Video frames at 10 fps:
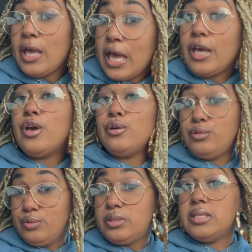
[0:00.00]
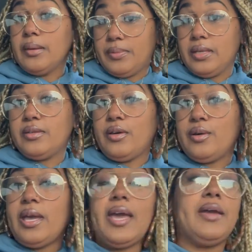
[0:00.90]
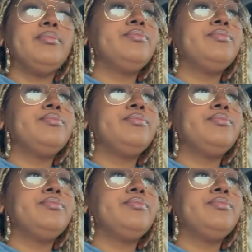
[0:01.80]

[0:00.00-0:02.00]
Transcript: and go do something, okay?